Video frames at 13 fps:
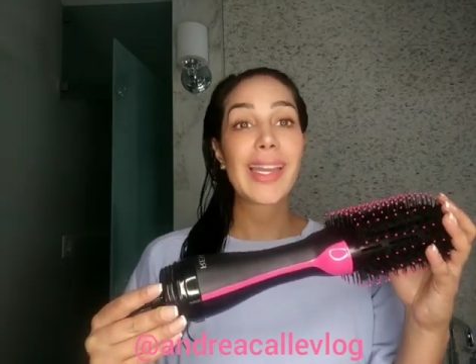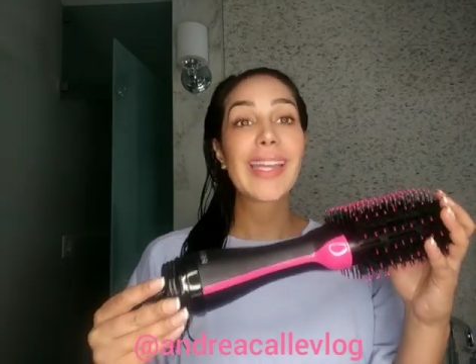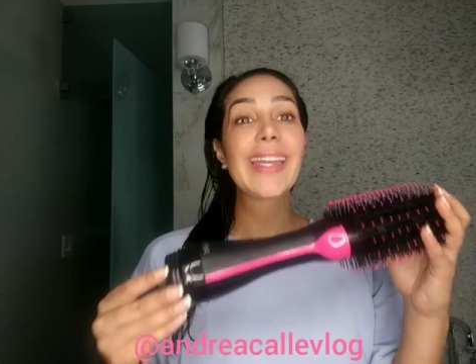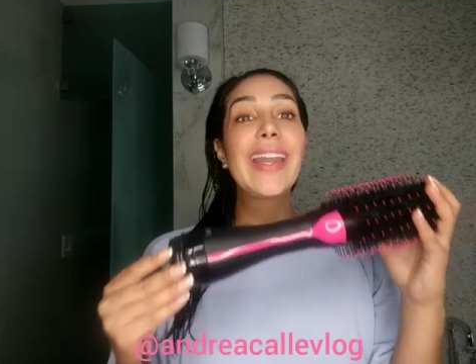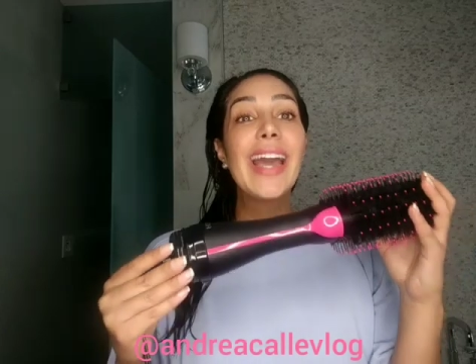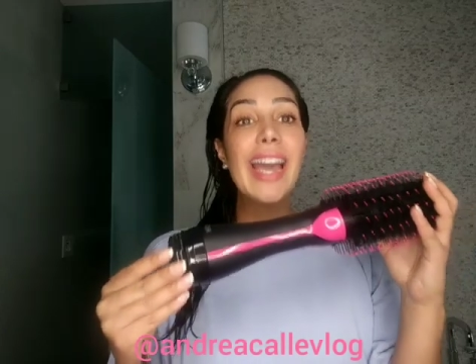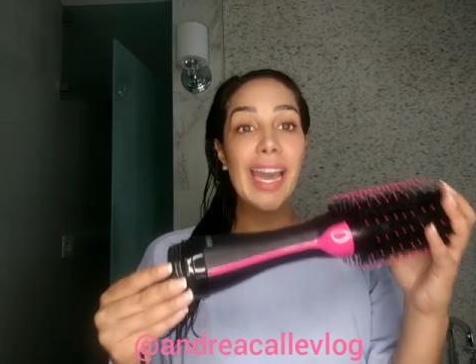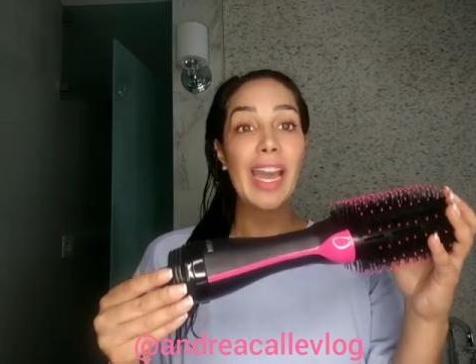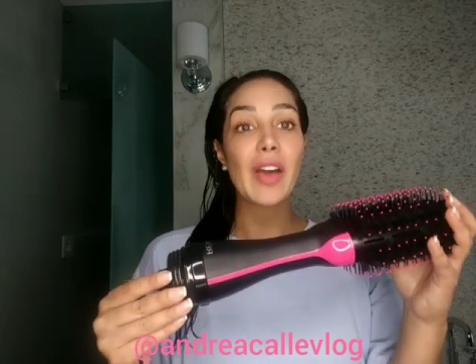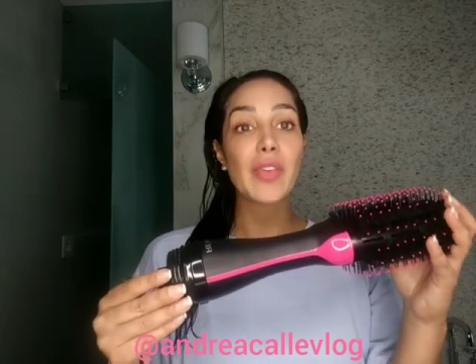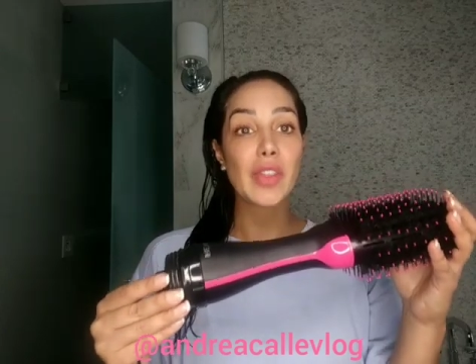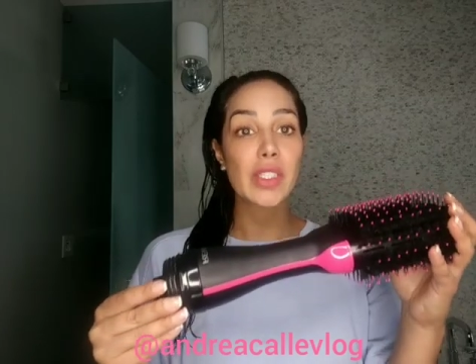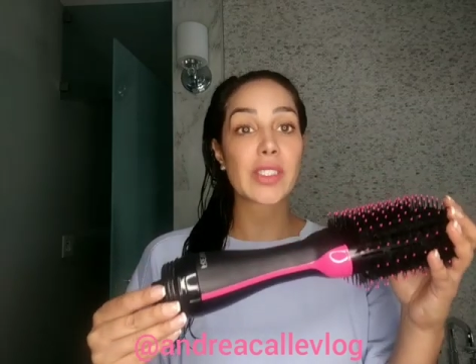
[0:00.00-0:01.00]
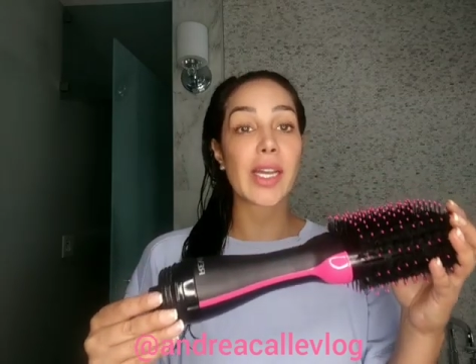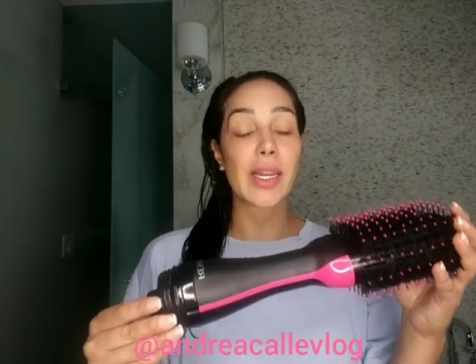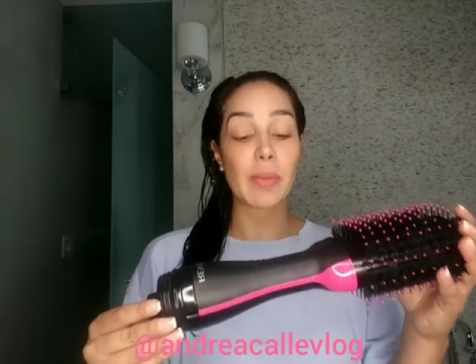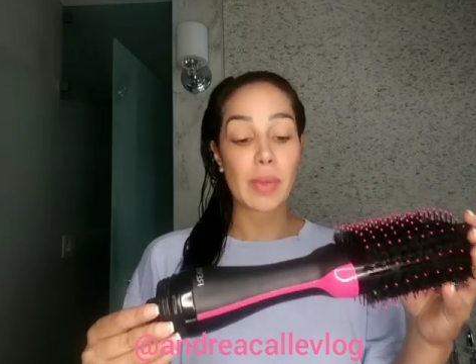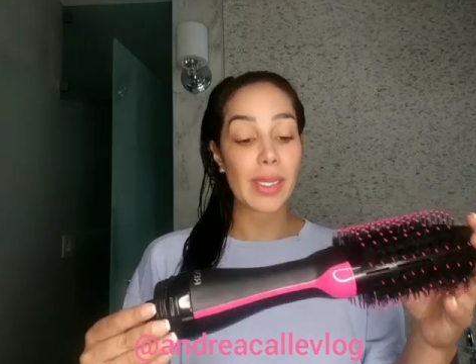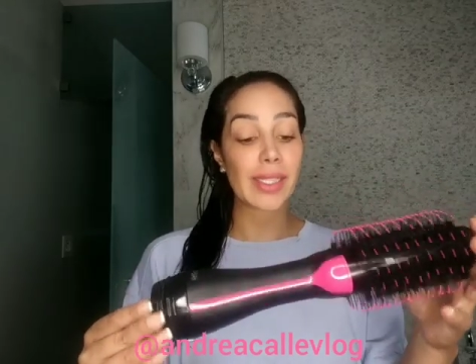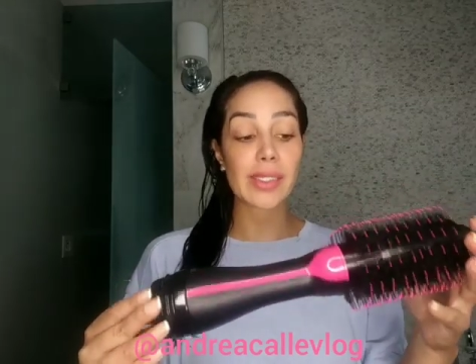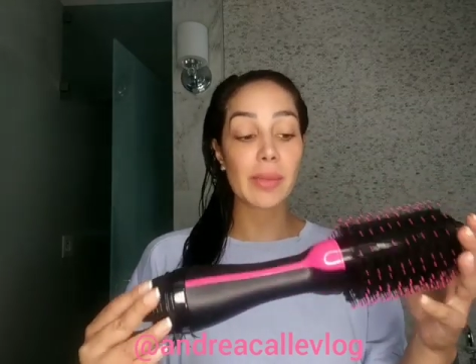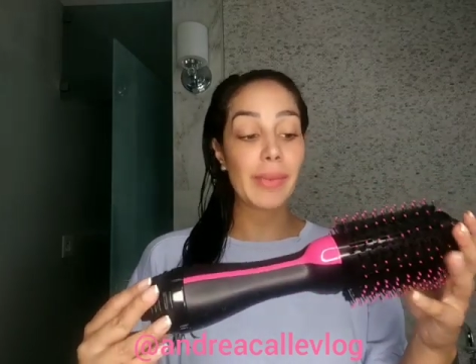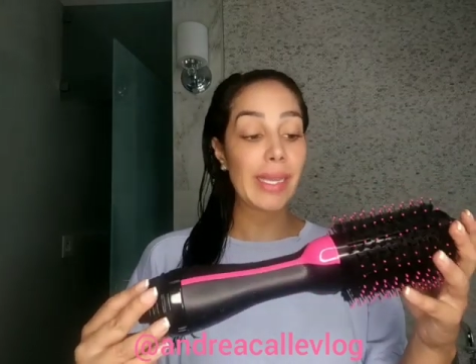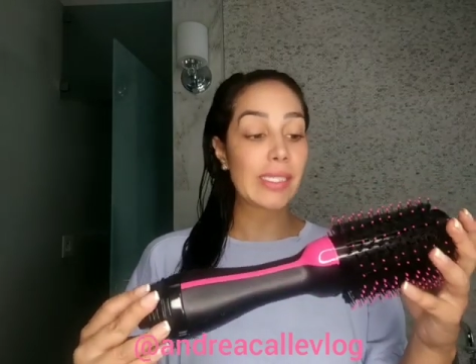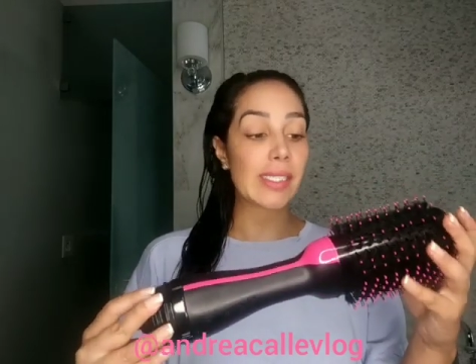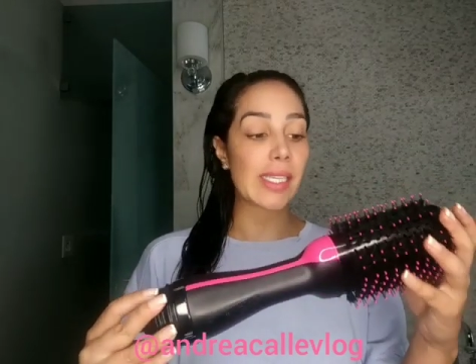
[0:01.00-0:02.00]
in half the time. It's
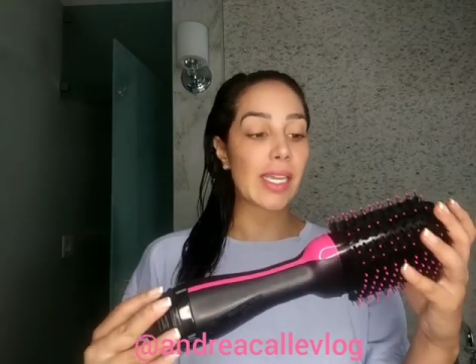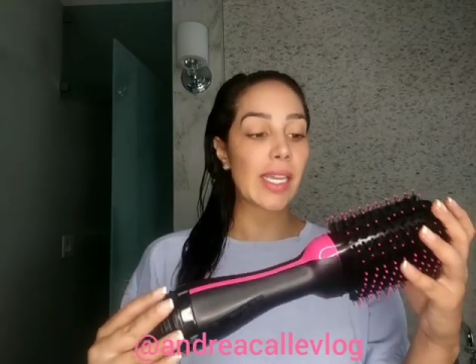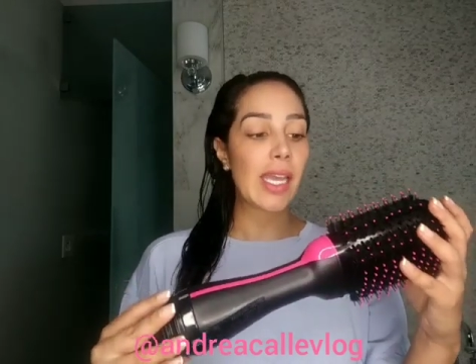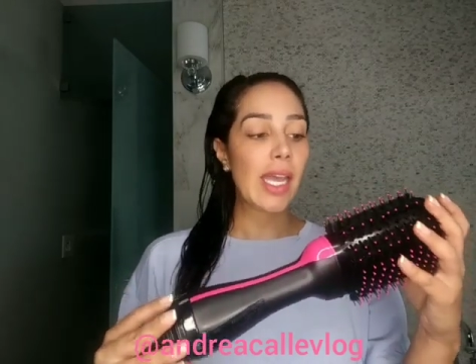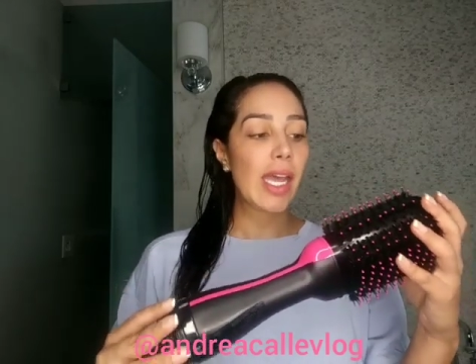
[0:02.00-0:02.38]
amazing.